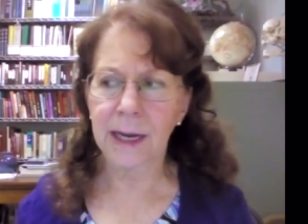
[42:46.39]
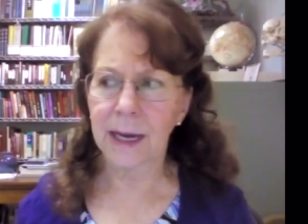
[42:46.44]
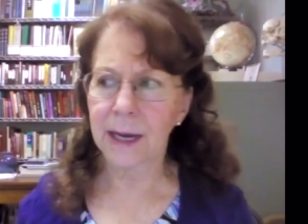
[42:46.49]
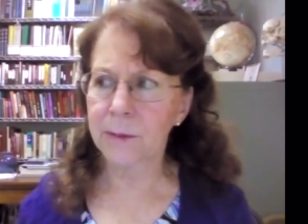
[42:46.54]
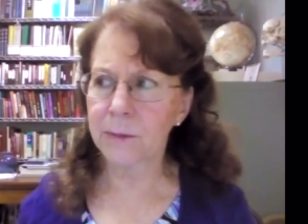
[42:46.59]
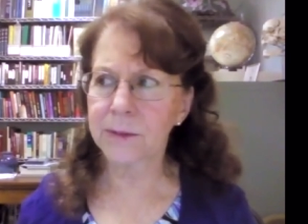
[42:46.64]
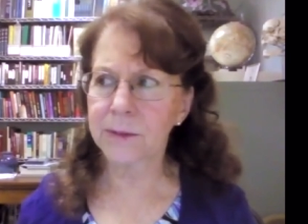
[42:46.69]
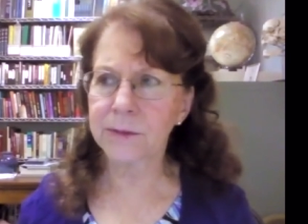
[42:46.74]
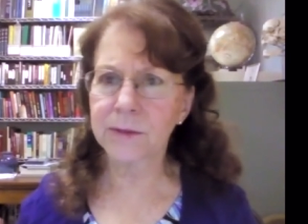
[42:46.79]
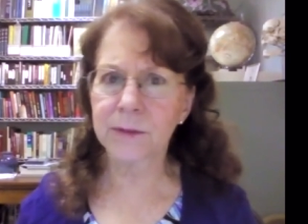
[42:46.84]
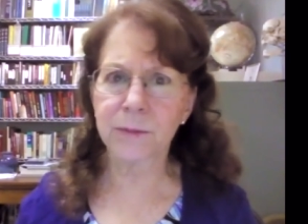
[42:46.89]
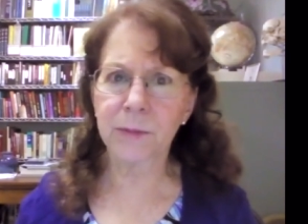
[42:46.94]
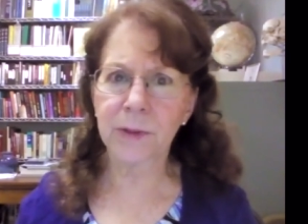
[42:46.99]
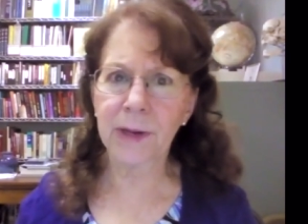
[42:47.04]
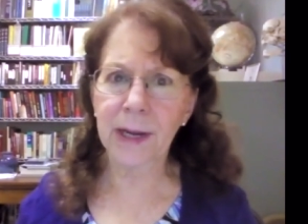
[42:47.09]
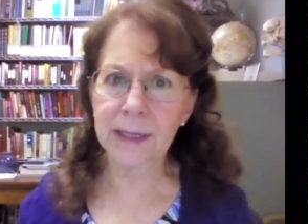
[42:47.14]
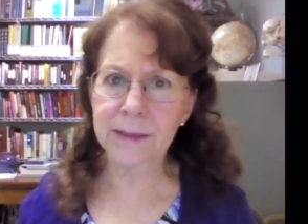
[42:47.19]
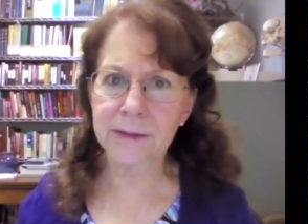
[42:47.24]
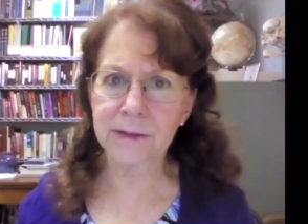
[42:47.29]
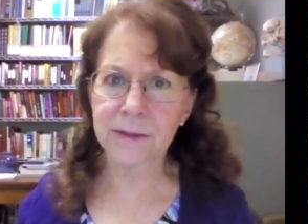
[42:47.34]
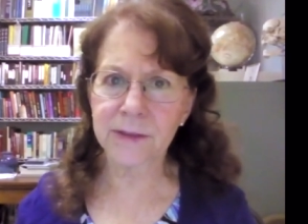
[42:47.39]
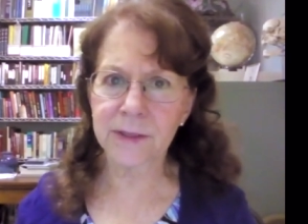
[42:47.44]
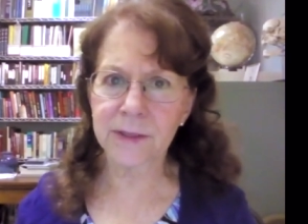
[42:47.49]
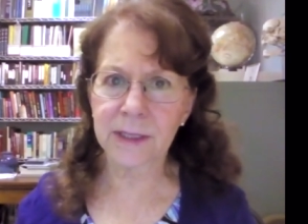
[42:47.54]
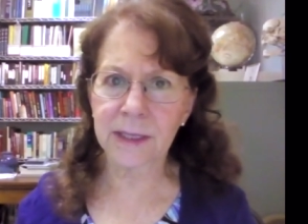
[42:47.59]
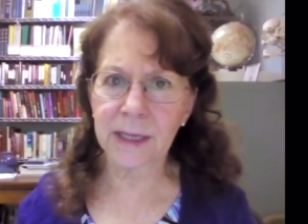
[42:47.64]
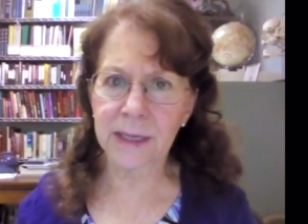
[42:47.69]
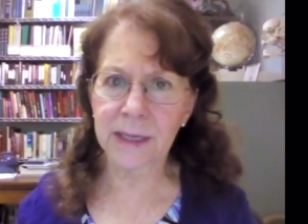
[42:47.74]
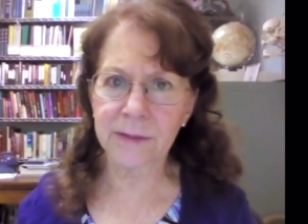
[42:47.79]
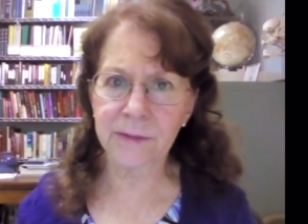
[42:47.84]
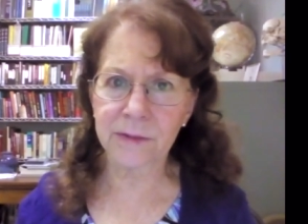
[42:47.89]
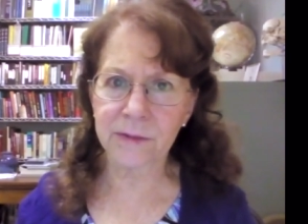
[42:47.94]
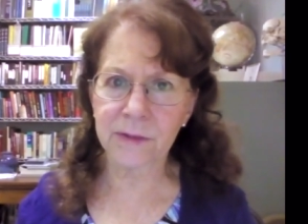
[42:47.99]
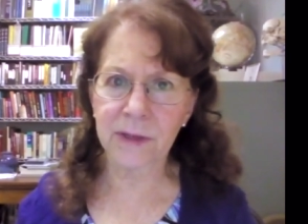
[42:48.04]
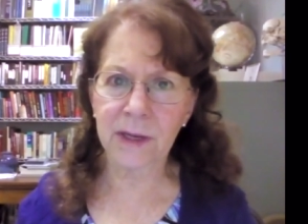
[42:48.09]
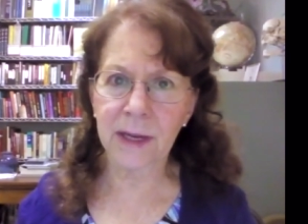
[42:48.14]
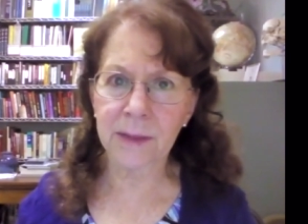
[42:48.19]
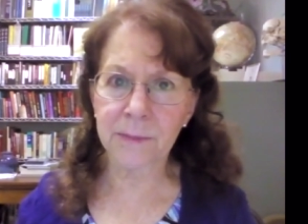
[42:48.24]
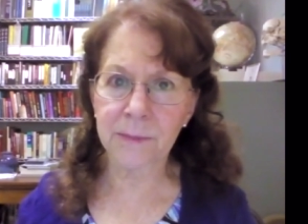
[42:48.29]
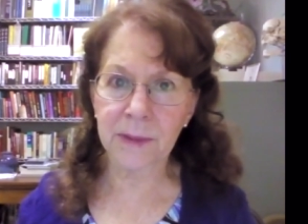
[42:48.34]
I wasn't practicing at the
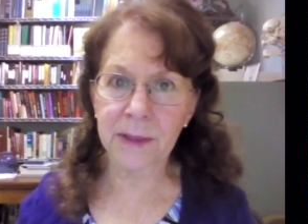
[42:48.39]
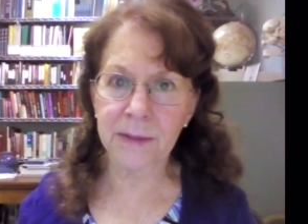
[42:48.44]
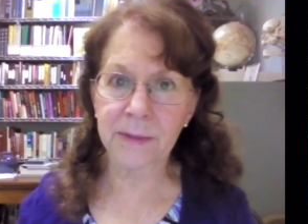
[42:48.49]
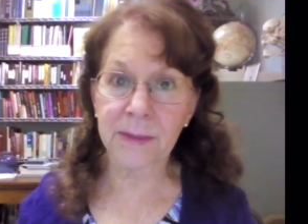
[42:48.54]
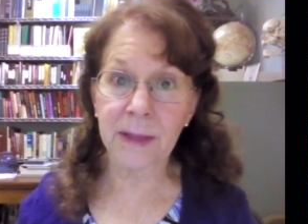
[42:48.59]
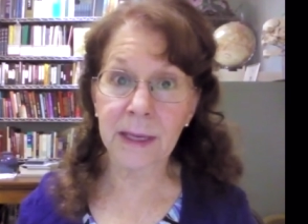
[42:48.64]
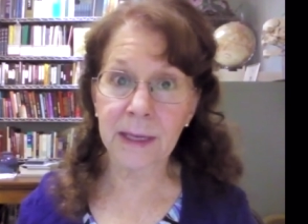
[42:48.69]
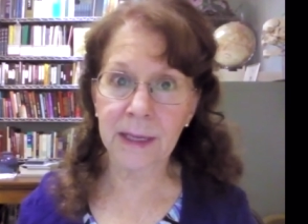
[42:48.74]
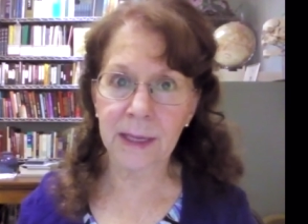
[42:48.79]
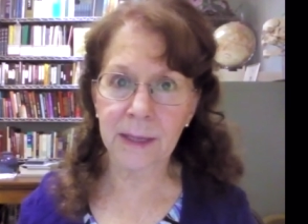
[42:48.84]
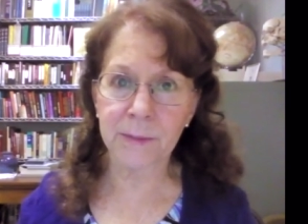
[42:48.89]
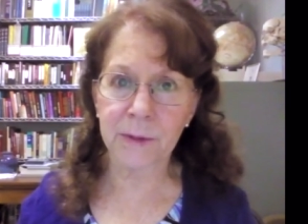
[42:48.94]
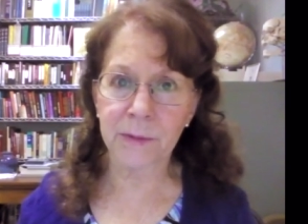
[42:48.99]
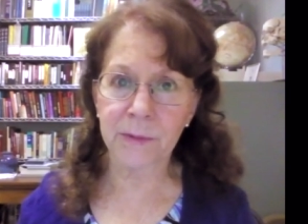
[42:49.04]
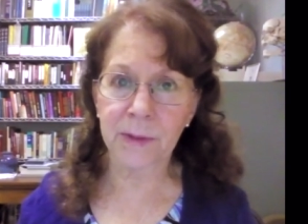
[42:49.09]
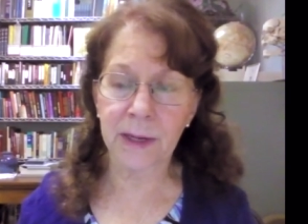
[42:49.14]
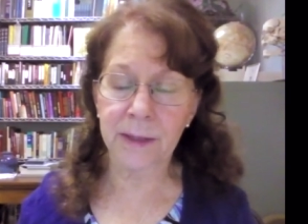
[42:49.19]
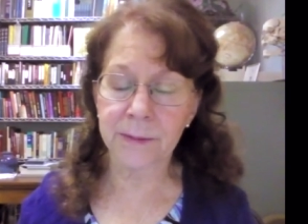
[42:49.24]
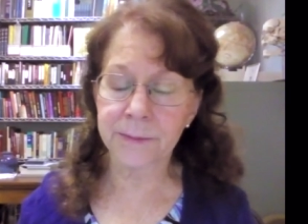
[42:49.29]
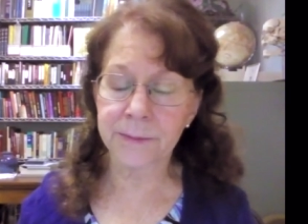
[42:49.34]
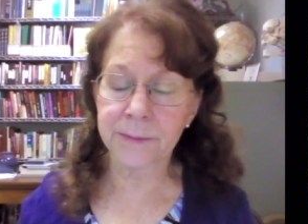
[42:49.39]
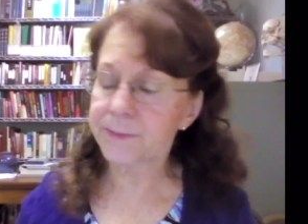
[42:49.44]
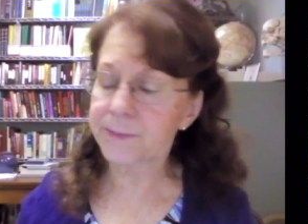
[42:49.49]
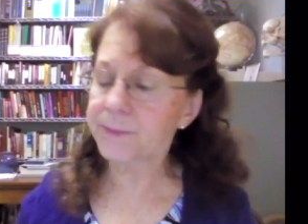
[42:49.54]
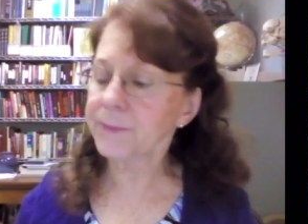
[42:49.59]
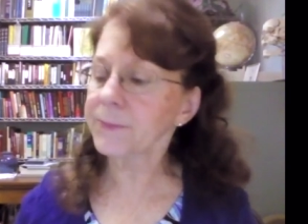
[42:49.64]
time that they came around.